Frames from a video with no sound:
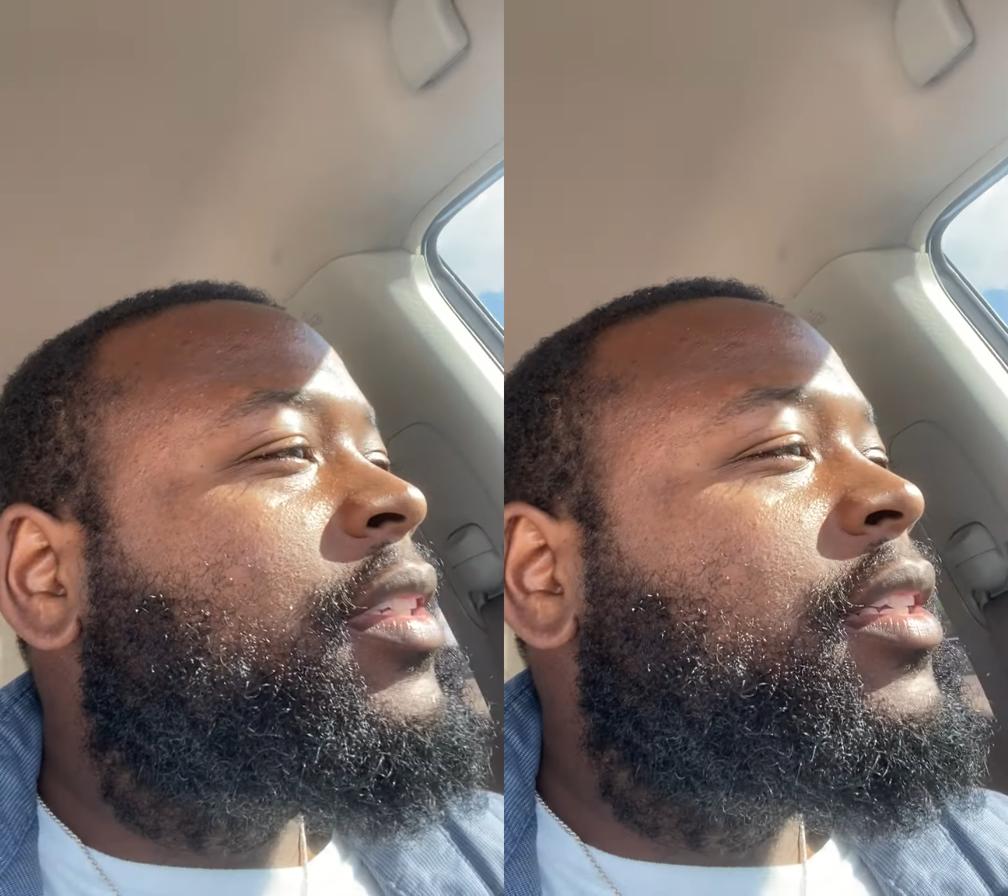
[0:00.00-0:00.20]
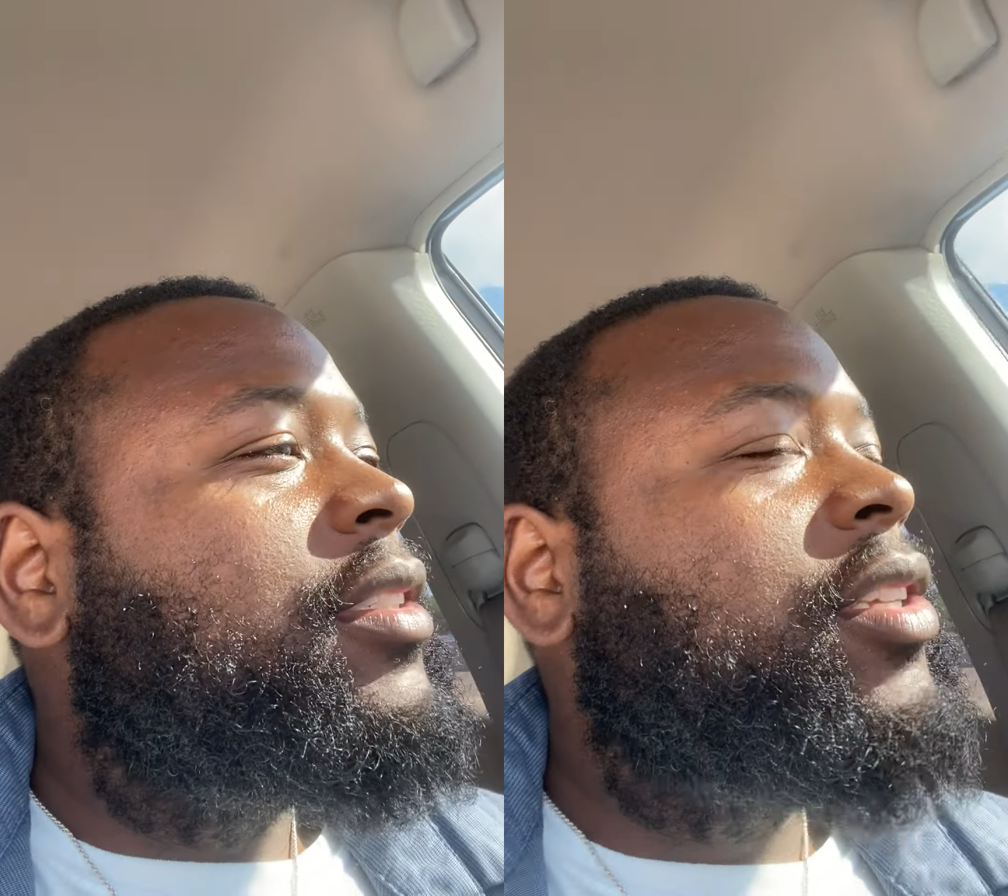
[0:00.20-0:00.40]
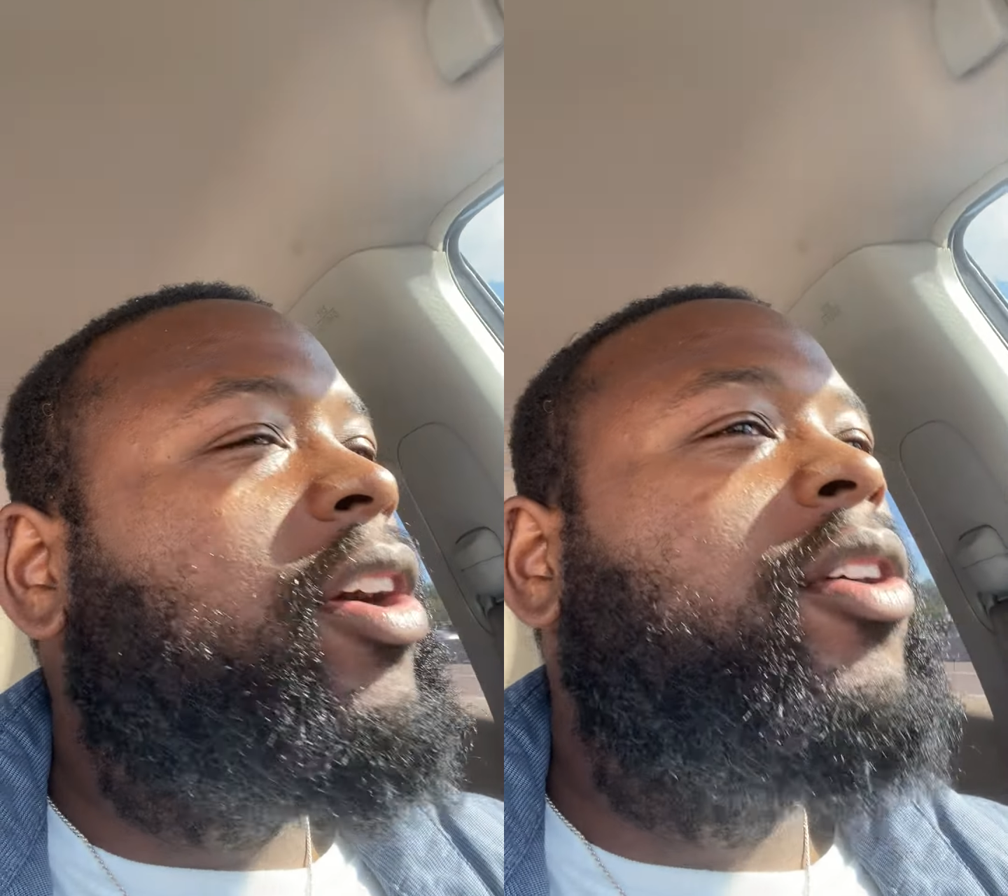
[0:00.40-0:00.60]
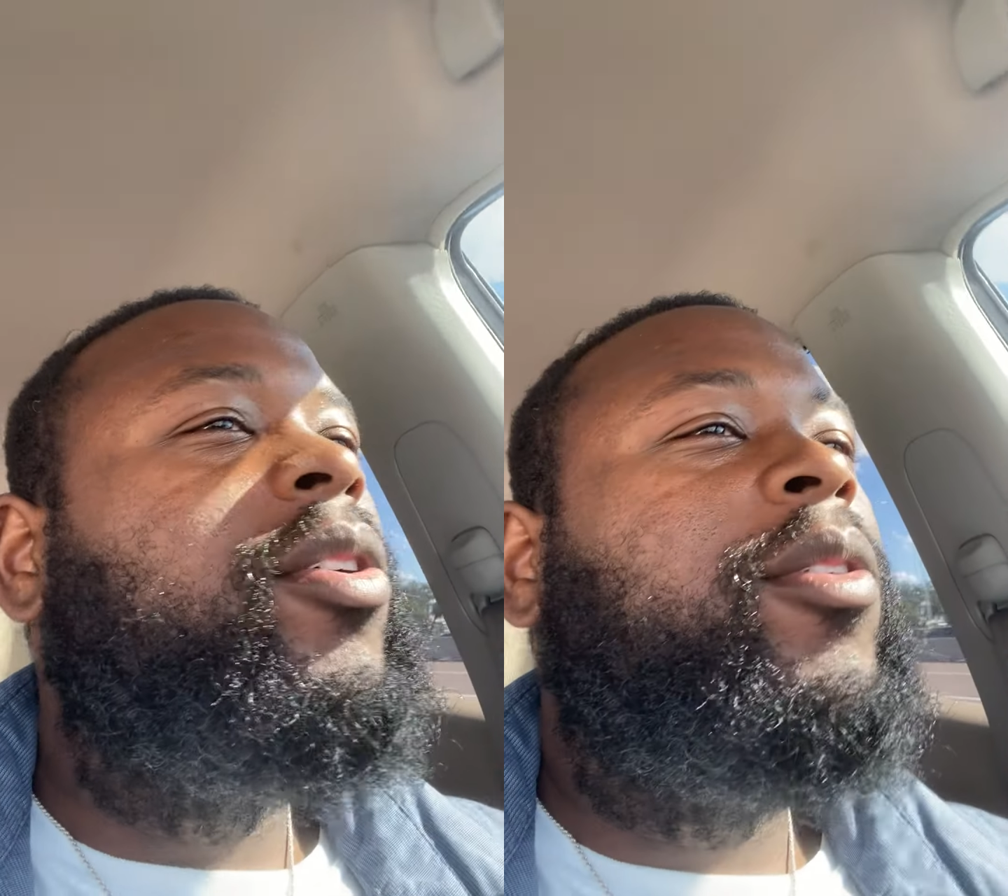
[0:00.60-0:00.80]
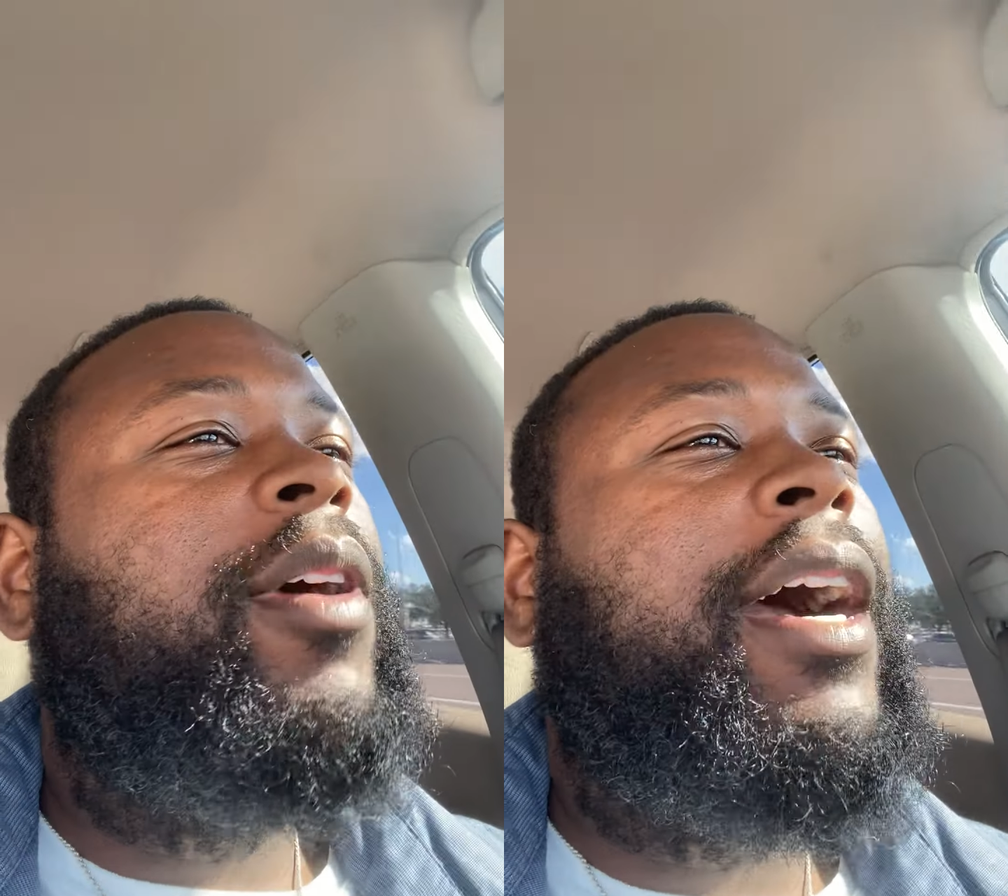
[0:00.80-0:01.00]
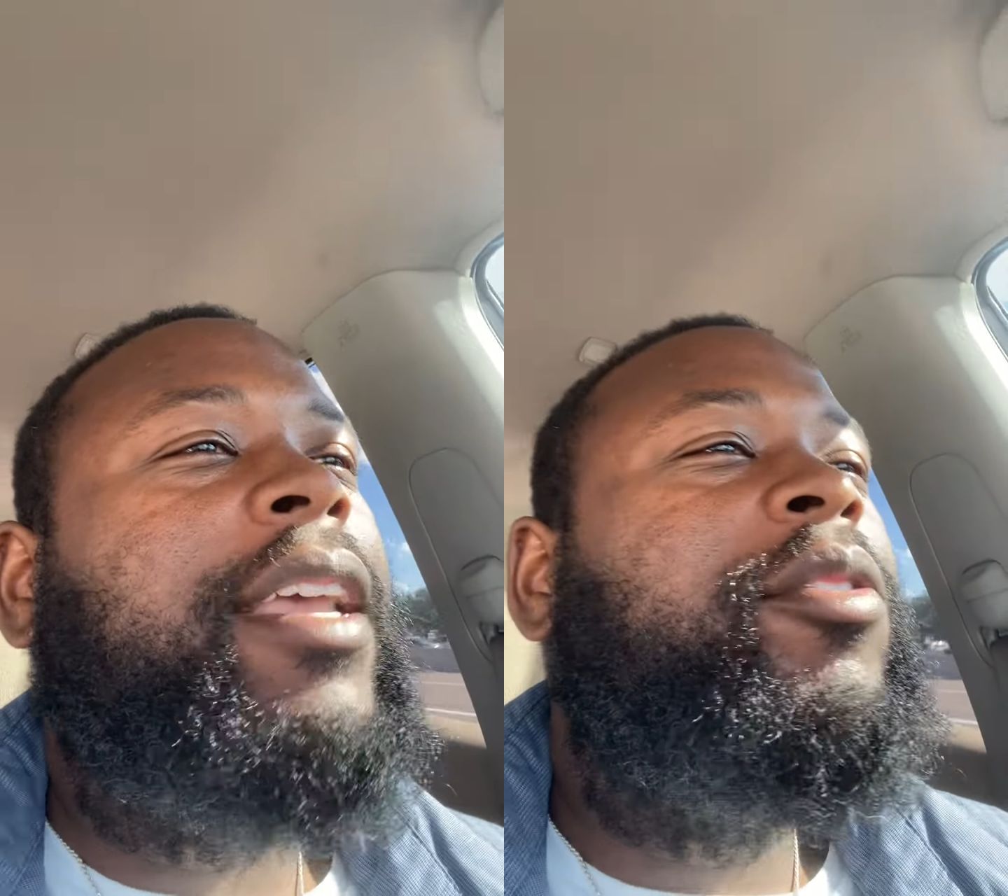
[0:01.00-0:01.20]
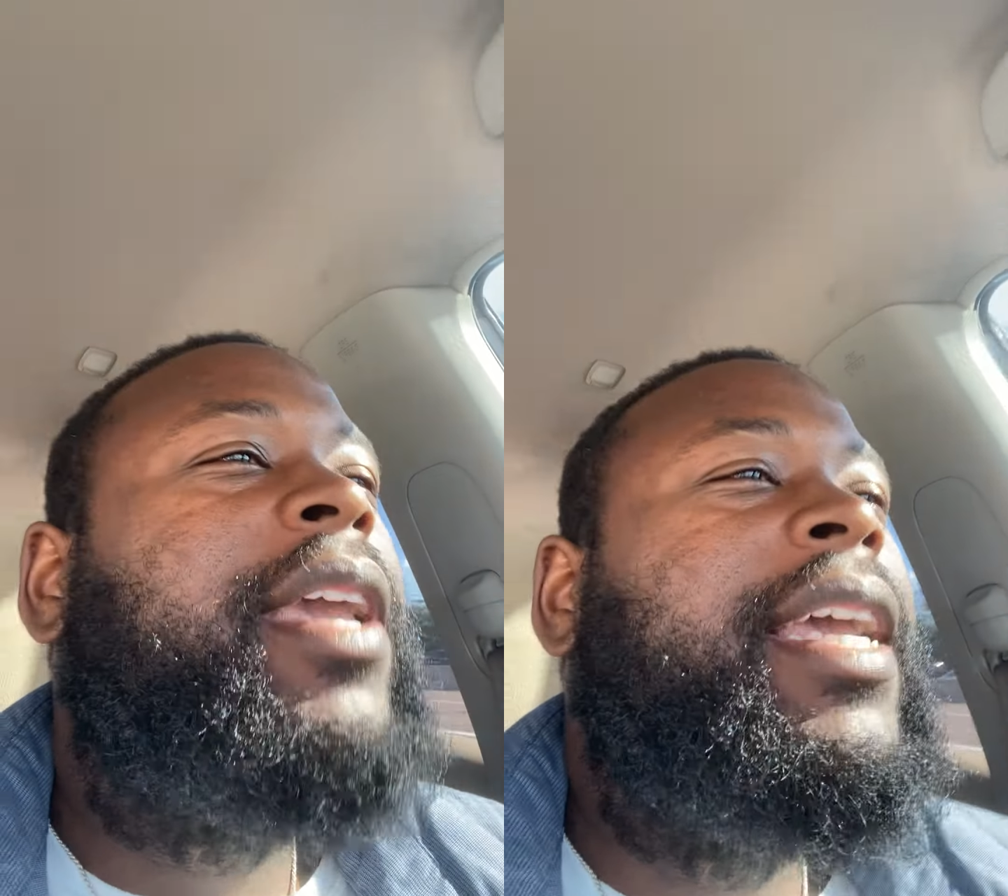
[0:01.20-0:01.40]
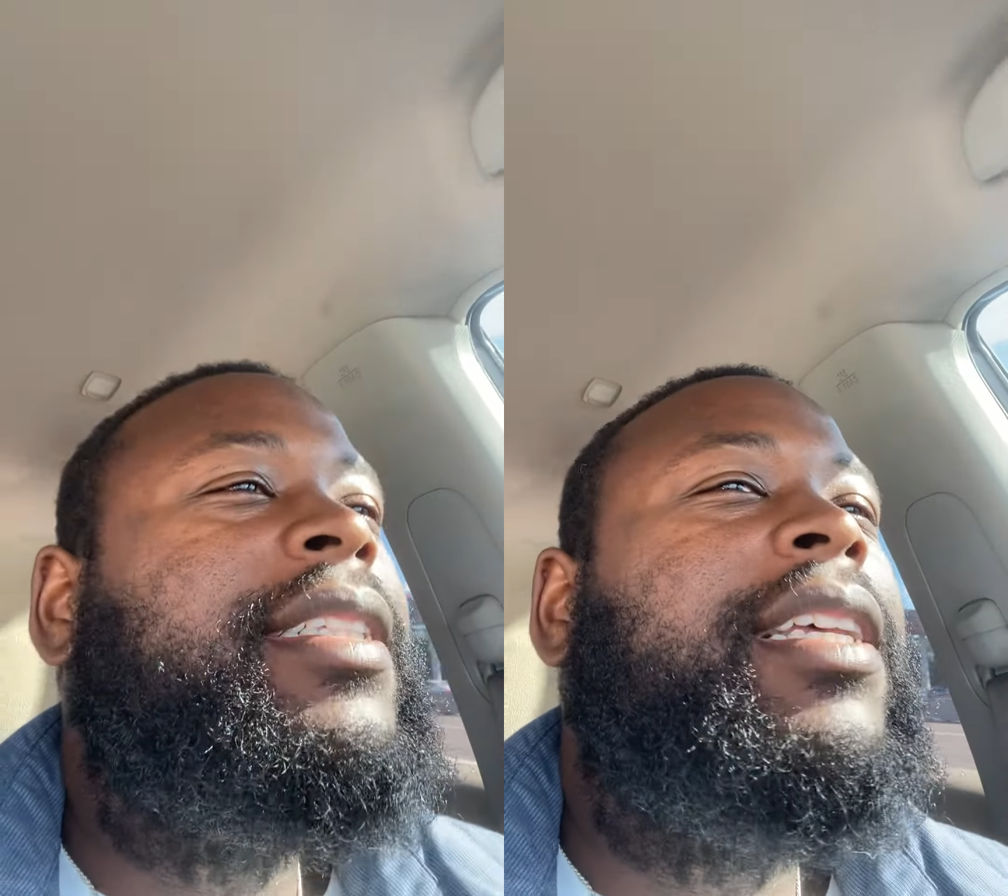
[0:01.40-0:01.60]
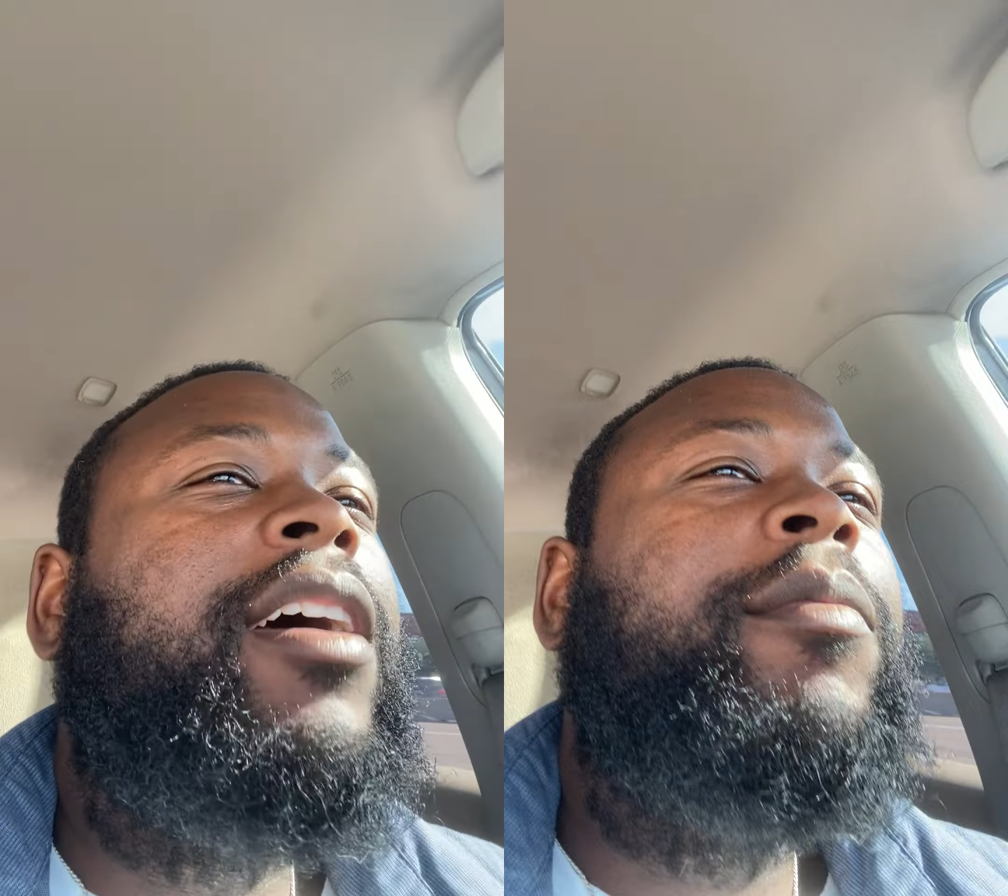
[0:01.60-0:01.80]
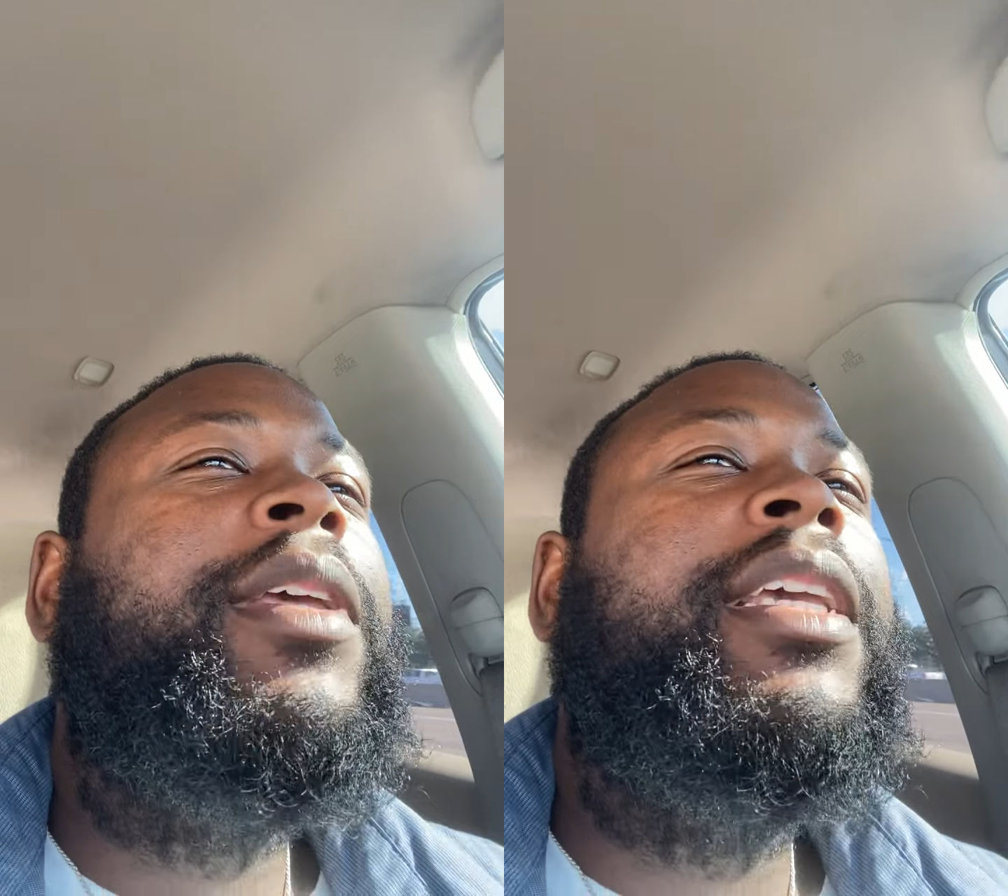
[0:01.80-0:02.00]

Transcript: So you can't tell me